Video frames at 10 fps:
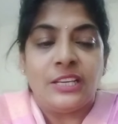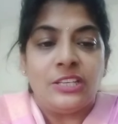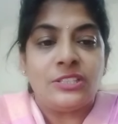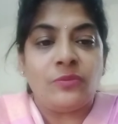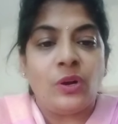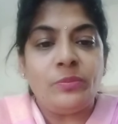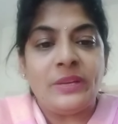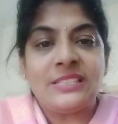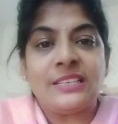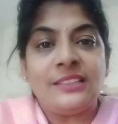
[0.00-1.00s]
So what
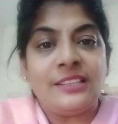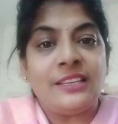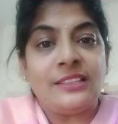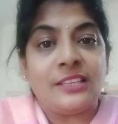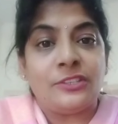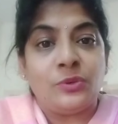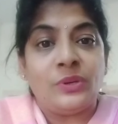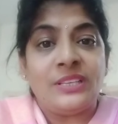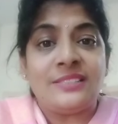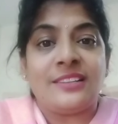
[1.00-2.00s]
basically they do
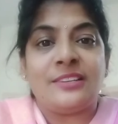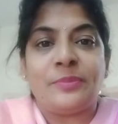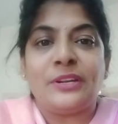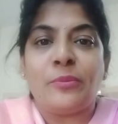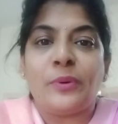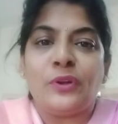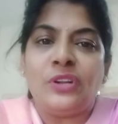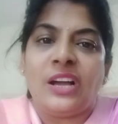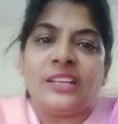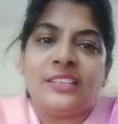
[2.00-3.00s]
is they depend upon
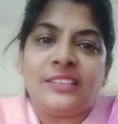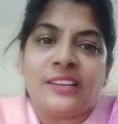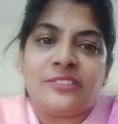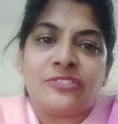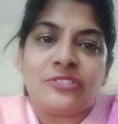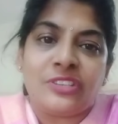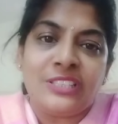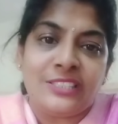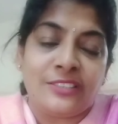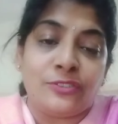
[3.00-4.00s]
other
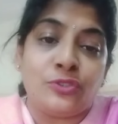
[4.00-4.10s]
countries